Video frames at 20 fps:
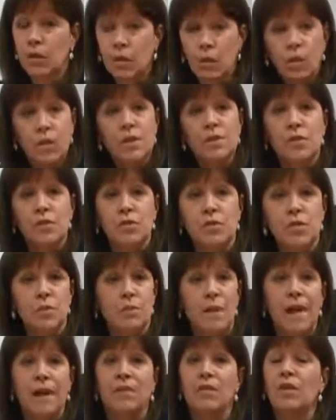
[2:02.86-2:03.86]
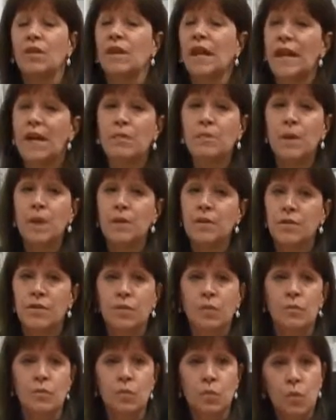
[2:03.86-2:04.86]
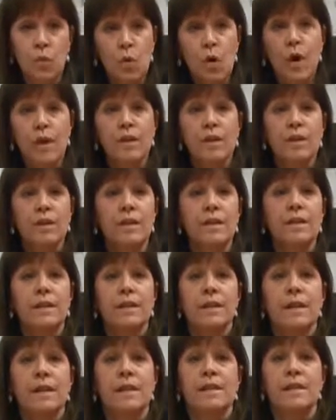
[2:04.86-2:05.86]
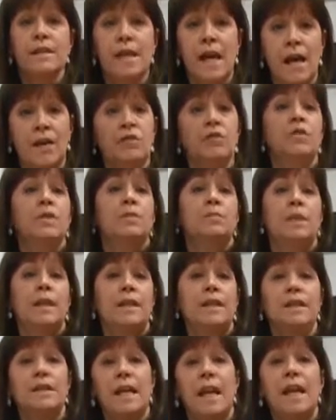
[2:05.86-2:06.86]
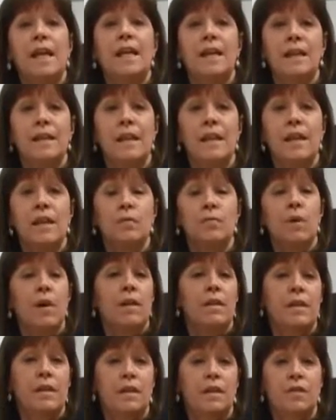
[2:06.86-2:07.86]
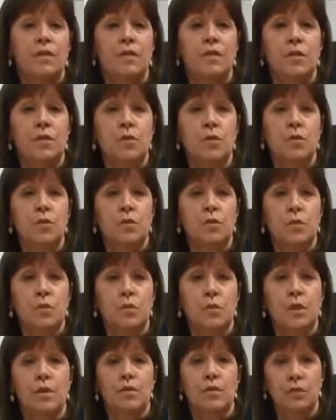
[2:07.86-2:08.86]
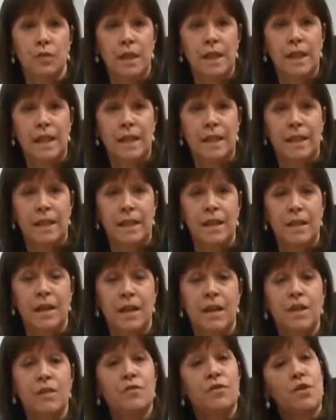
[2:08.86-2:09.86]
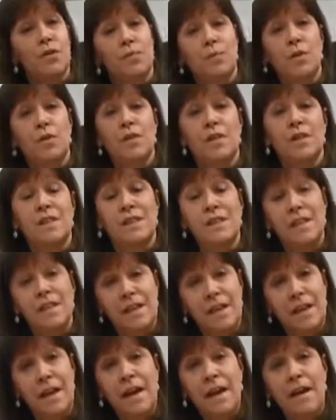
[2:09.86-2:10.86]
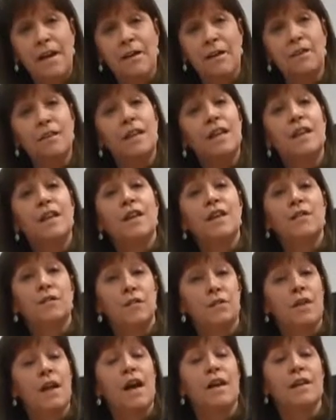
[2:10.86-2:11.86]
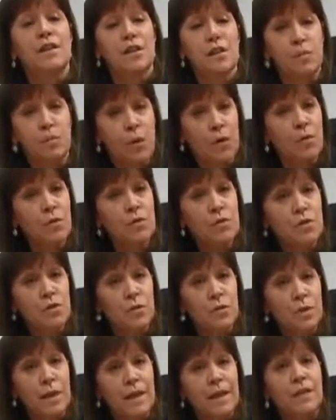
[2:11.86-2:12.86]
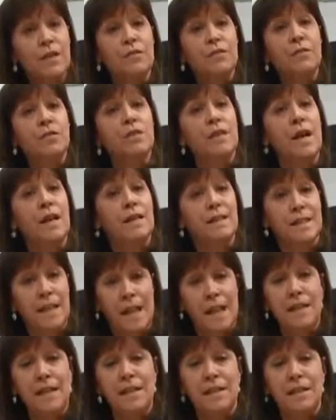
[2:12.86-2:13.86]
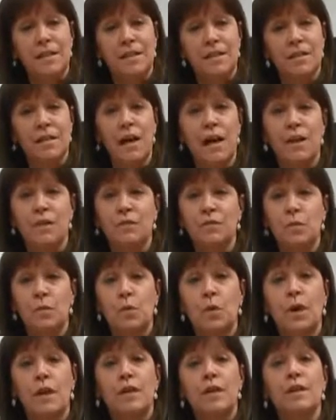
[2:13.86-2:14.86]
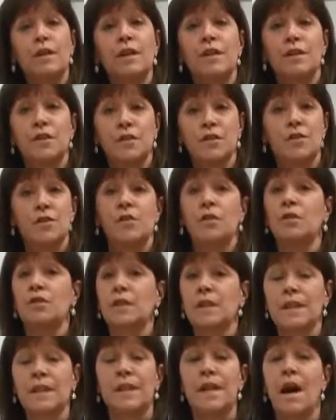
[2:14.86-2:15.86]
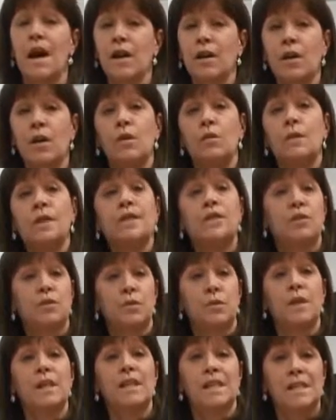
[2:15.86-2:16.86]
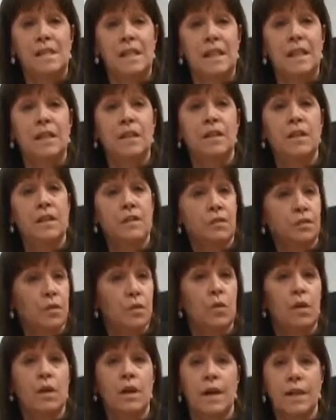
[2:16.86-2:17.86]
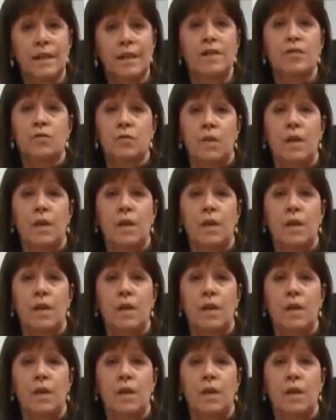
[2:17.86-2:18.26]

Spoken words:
also depend on how much water is actually being taken in by the individuals who are drinking it. Just because it's there, if you're not exposed to it, if you're not taking in a lot of water, you're certainly not going to exceed the fluoride that's